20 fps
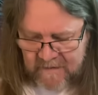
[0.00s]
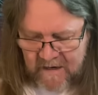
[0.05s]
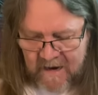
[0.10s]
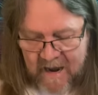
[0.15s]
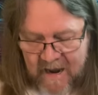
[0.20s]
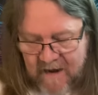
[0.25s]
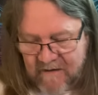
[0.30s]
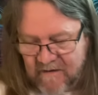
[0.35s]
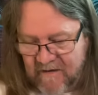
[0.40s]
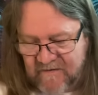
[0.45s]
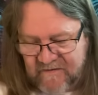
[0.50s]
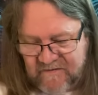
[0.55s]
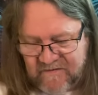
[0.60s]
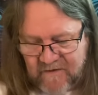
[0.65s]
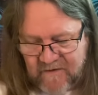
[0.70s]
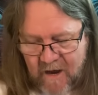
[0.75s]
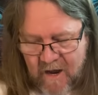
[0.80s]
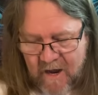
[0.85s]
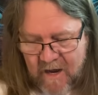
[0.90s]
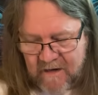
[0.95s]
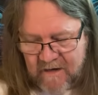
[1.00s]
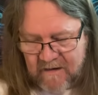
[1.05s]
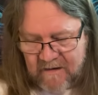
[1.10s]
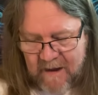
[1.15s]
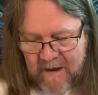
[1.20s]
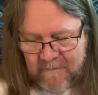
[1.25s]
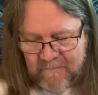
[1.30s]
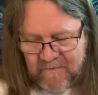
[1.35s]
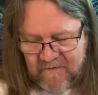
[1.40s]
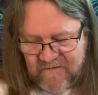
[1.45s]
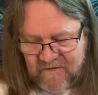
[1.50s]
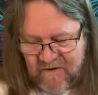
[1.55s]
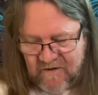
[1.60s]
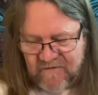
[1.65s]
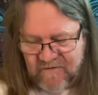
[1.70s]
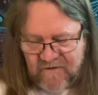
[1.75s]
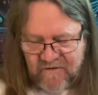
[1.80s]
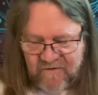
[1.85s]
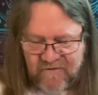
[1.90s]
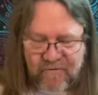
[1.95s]
and the sun in that
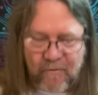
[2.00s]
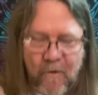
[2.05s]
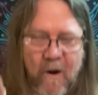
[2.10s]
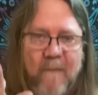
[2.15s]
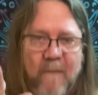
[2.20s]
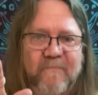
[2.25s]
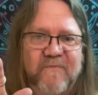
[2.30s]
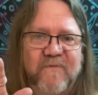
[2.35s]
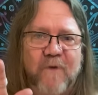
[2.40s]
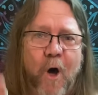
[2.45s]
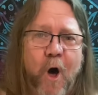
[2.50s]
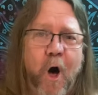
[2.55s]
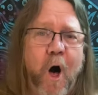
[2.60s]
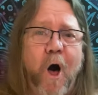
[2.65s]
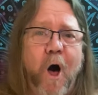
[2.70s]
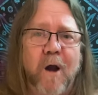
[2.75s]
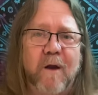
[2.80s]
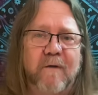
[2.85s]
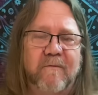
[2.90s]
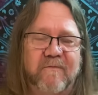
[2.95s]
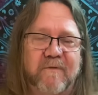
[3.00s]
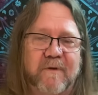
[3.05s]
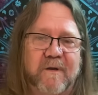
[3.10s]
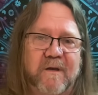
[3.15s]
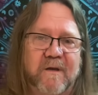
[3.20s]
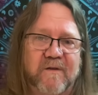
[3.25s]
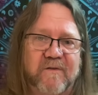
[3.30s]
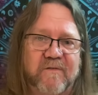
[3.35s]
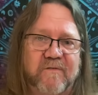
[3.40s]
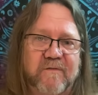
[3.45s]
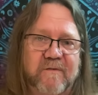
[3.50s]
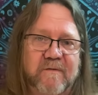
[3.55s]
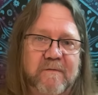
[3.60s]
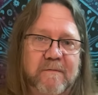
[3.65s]
position trumps all of this.